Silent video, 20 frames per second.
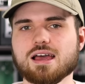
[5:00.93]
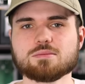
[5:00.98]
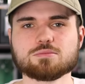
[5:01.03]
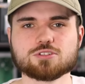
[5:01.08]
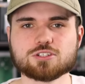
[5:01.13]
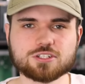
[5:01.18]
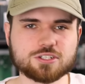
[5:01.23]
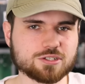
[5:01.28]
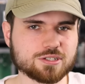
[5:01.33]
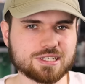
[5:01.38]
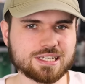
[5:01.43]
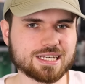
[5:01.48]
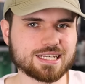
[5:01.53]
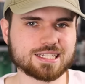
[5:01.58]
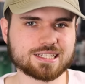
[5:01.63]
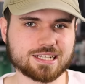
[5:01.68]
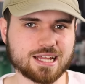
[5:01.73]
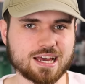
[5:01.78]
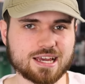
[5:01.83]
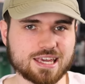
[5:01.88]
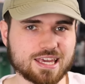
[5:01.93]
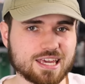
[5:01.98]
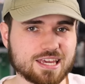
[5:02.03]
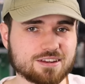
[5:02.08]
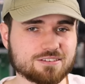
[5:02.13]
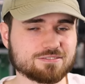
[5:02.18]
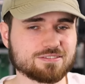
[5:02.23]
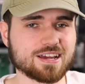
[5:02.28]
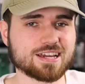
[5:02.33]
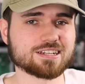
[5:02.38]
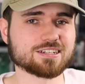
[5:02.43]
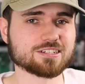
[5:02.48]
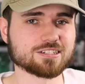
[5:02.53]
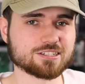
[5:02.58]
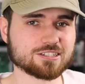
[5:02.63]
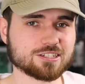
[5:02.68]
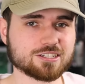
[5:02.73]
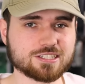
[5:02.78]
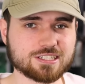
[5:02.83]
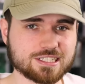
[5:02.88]
I'm sure you can get lucky and find a
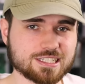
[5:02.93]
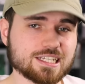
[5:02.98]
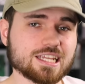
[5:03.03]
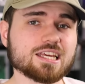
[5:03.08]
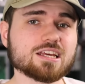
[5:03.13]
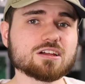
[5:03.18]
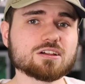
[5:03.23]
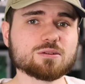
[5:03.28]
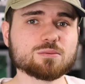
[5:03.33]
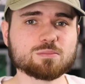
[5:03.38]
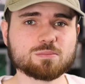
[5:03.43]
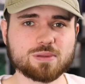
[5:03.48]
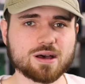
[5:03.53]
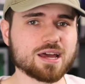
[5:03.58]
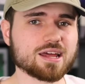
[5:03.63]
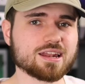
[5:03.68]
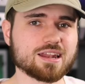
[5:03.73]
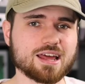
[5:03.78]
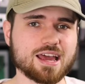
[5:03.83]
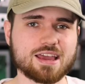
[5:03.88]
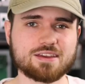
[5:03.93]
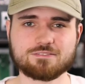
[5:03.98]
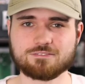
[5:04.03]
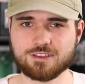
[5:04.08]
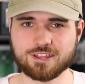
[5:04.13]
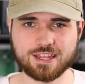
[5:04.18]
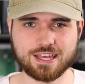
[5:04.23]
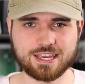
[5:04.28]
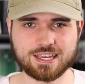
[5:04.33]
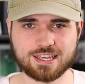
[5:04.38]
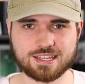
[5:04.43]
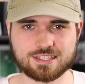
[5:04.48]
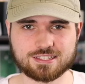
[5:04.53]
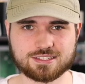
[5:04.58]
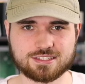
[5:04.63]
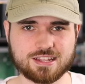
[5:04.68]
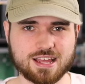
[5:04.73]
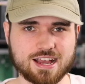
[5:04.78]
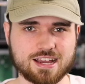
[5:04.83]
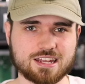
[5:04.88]
good deal, but I feel like
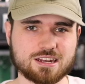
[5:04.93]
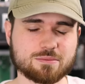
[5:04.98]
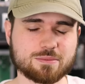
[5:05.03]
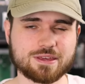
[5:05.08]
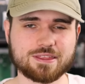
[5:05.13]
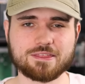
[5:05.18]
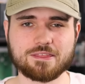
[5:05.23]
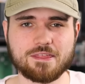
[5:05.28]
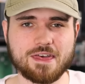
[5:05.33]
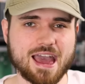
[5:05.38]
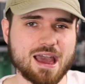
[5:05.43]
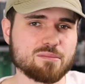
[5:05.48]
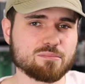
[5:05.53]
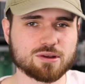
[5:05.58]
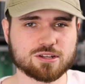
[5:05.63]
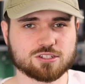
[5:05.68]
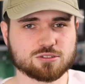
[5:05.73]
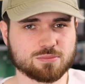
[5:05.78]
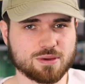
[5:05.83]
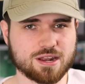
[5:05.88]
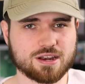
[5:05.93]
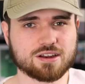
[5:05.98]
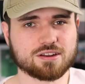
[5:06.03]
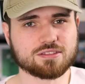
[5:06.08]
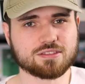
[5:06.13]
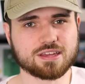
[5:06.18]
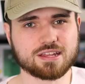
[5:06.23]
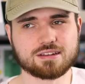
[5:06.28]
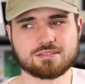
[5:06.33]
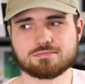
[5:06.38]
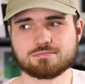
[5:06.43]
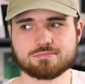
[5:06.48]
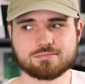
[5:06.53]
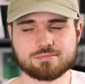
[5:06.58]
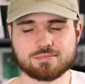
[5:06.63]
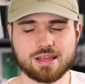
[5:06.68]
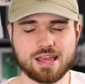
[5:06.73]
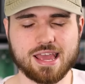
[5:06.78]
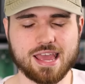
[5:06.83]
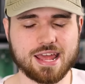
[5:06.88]
it's not gonna be that much better than
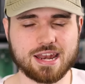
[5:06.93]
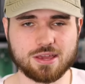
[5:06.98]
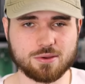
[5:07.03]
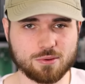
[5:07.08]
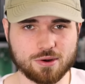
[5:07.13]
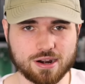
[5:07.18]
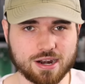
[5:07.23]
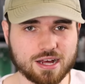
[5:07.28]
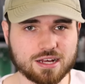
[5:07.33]
anywhere